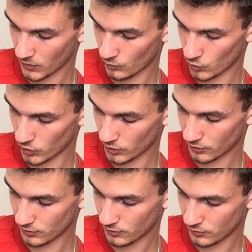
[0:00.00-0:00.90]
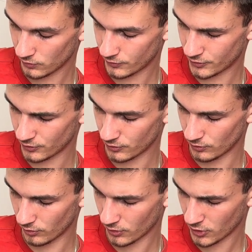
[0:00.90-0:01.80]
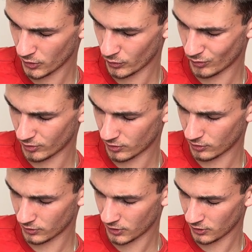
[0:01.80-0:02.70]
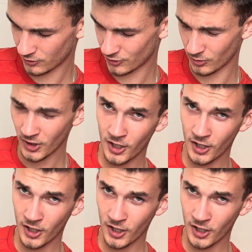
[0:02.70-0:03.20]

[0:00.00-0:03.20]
1, 2, 1, 2.